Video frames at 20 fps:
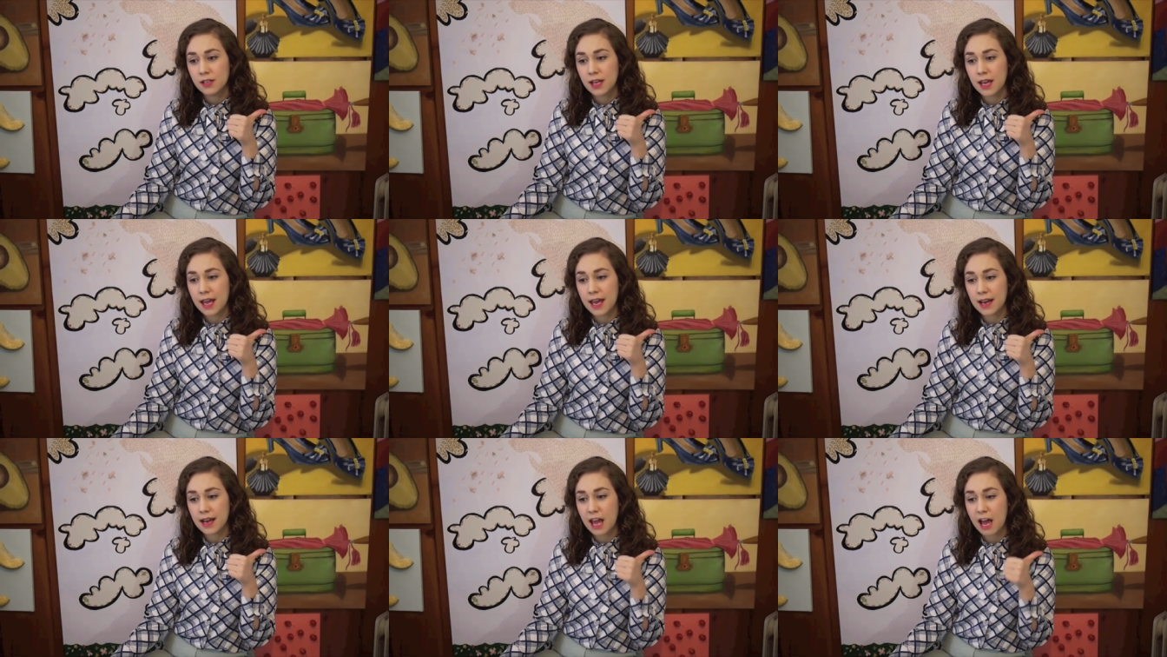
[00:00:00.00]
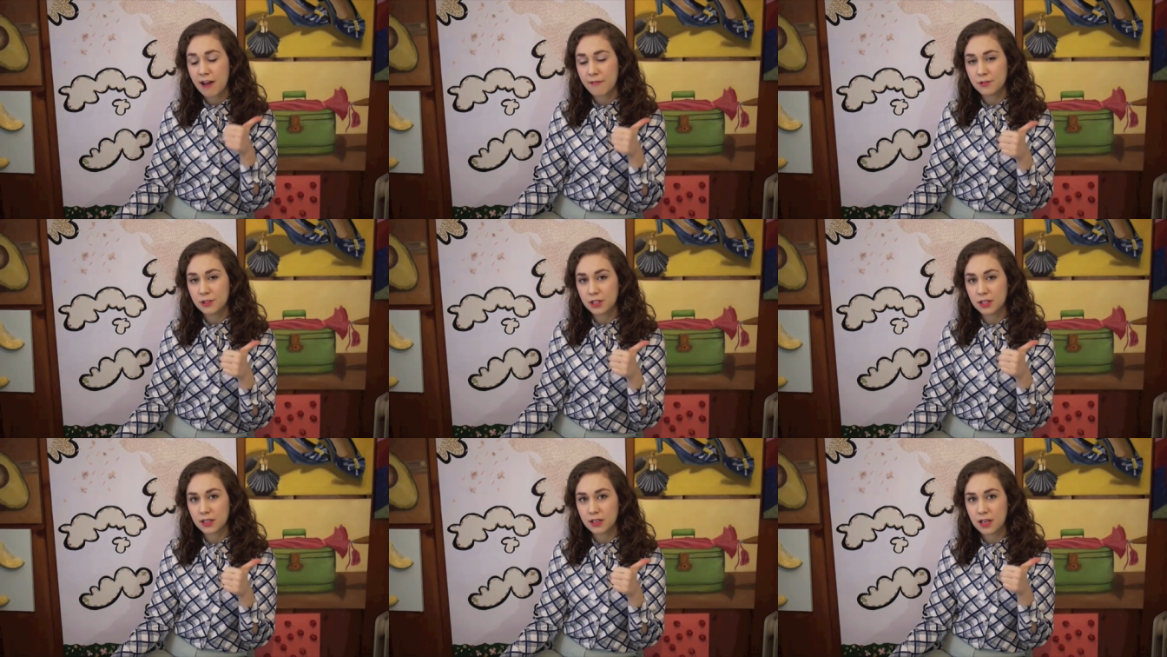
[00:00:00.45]
and have
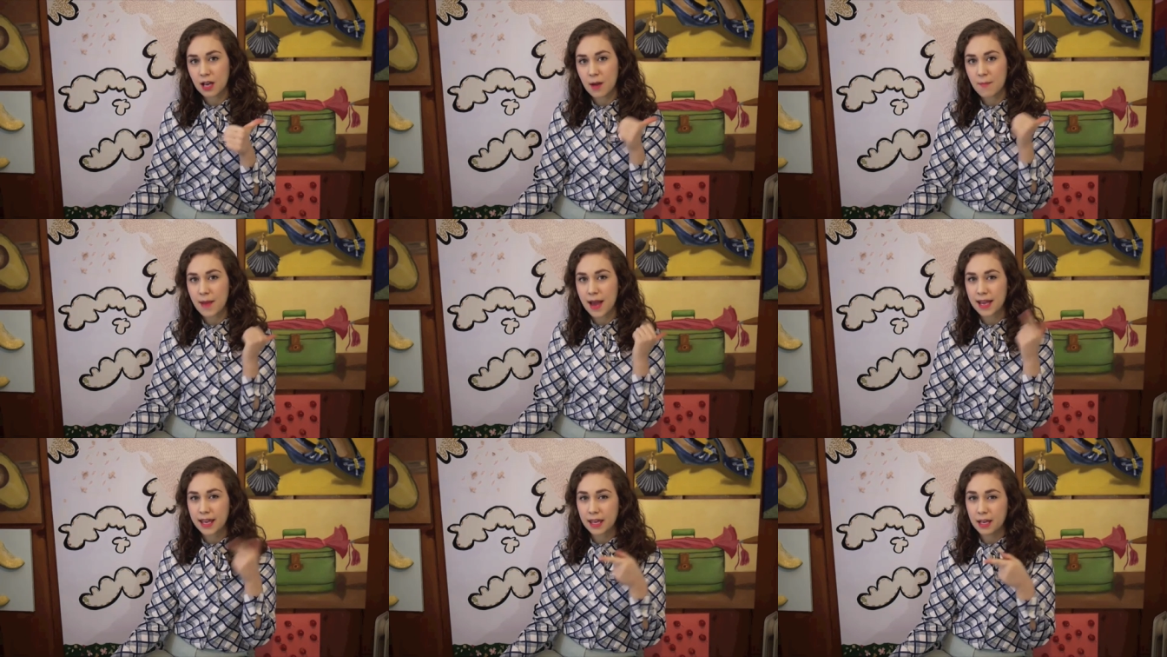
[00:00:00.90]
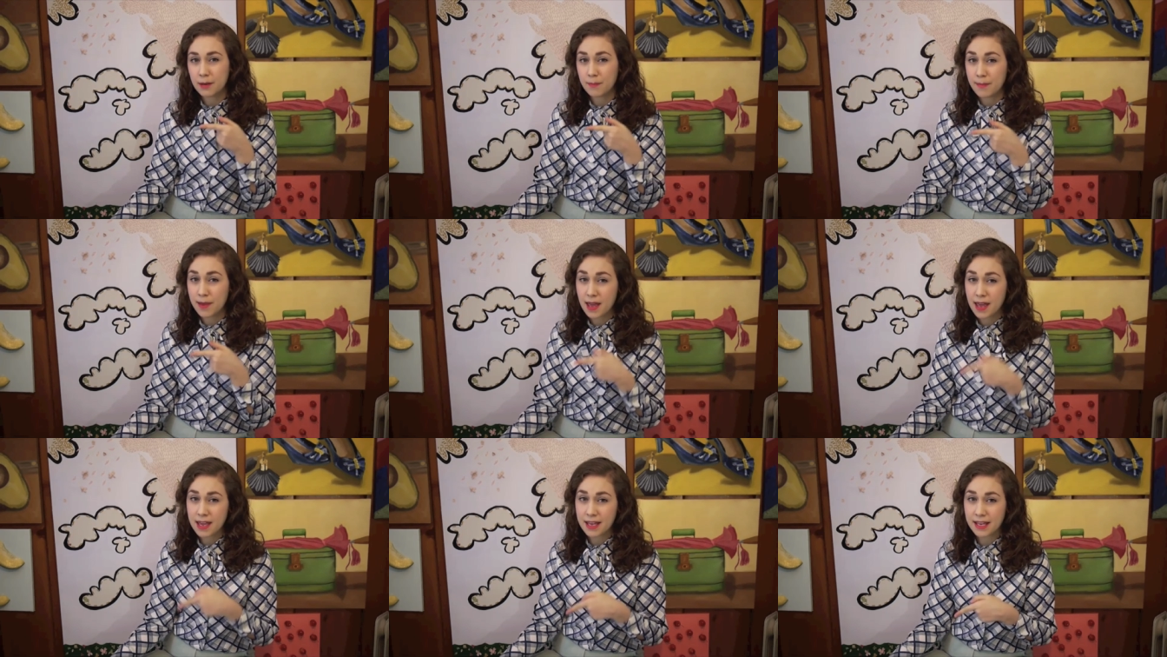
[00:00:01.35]
to come back in and
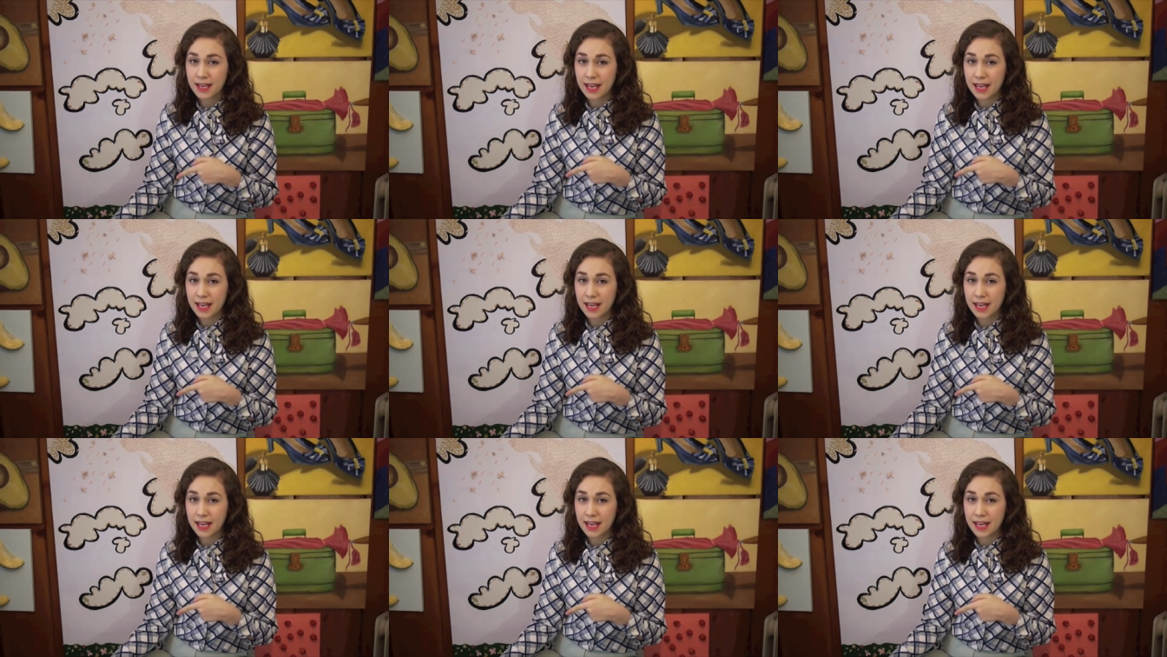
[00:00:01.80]
pay